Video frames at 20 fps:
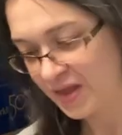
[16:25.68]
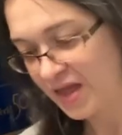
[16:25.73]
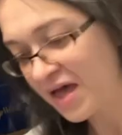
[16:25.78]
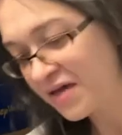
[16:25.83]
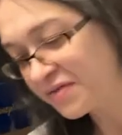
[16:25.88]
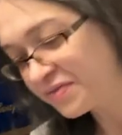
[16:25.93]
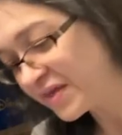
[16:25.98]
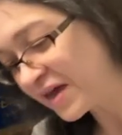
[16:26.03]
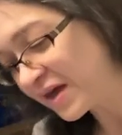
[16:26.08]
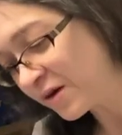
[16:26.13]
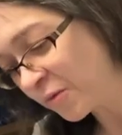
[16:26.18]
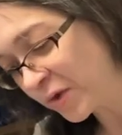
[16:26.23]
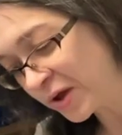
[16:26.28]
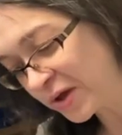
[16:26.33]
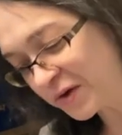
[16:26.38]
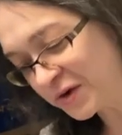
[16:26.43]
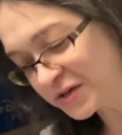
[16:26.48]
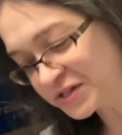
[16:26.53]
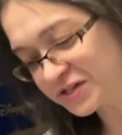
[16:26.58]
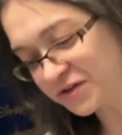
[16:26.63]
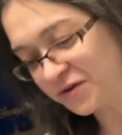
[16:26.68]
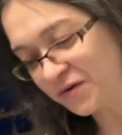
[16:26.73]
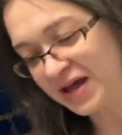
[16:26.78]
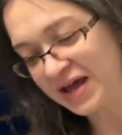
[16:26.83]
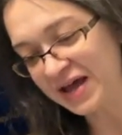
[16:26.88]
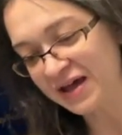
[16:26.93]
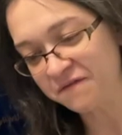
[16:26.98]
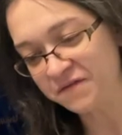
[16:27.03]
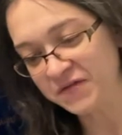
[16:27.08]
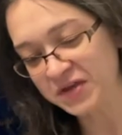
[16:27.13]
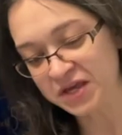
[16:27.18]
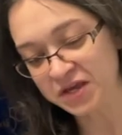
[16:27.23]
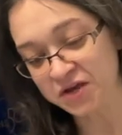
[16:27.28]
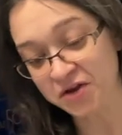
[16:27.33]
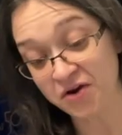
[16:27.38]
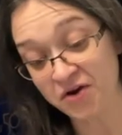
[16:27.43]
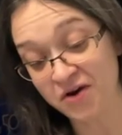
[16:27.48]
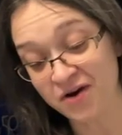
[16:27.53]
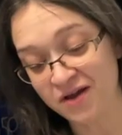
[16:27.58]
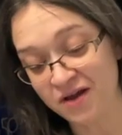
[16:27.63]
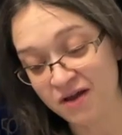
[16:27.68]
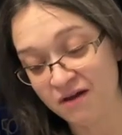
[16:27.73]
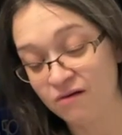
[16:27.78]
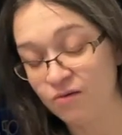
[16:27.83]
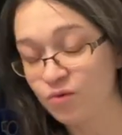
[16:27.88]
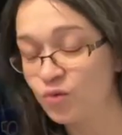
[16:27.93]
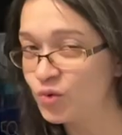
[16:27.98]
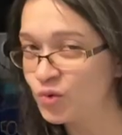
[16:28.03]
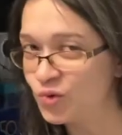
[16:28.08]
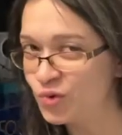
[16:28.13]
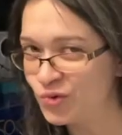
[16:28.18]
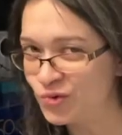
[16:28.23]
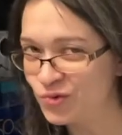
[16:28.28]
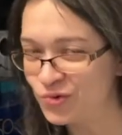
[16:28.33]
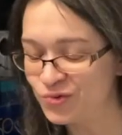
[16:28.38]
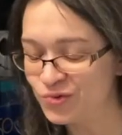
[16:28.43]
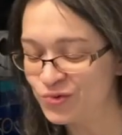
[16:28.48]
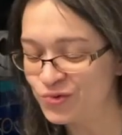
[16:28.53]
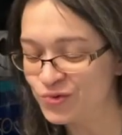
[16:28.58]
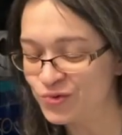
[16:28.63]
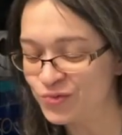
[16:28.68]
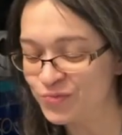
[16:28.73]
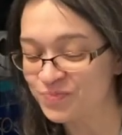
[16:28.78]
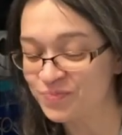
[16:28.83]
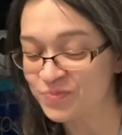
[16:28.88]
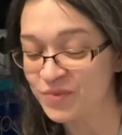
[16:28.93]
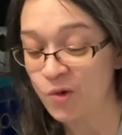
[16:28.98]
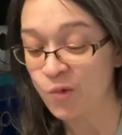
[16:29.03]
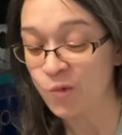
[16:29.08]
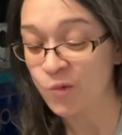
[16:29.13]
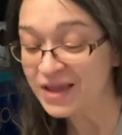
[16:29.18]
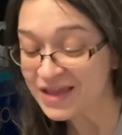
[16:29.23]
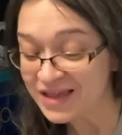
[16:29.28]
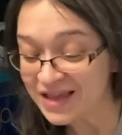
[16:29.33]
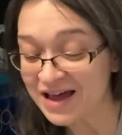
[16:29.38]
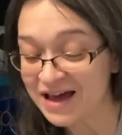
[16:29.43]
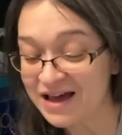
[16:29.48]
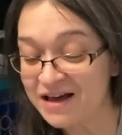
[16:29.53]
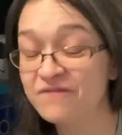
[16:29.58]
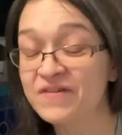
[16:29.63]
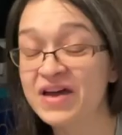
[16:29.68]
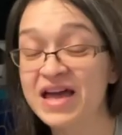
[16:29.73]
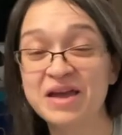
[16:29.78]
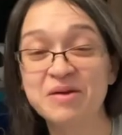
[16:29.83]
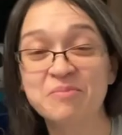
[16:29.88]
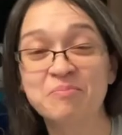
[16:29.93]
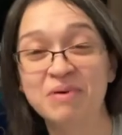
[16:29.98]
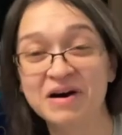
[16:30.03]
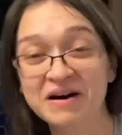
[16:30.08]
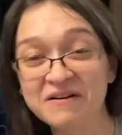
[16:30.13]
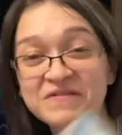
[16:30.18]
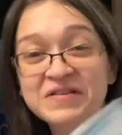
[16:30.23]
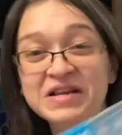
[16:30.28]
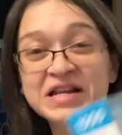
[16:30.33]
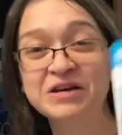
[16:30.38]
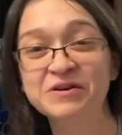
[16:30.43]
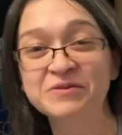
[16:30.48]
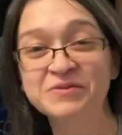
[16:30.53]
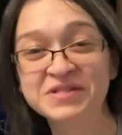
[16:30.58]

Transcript: And then we also have here, we have a buffalo